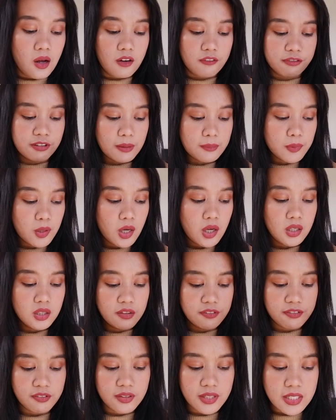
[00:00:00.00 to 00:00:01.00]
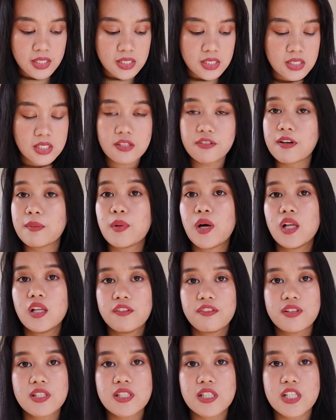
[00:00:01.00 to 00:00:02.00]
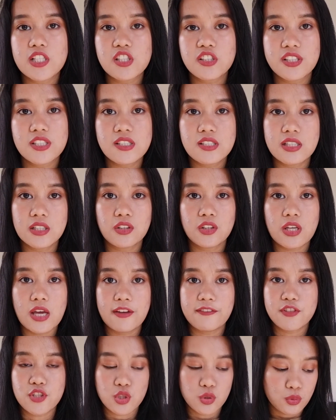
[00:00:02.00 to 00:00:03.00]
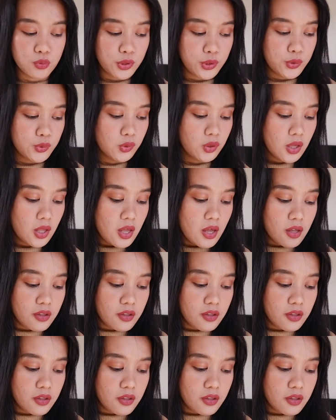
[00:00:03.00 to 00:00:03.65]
From all of the sunscreens that I've shown you,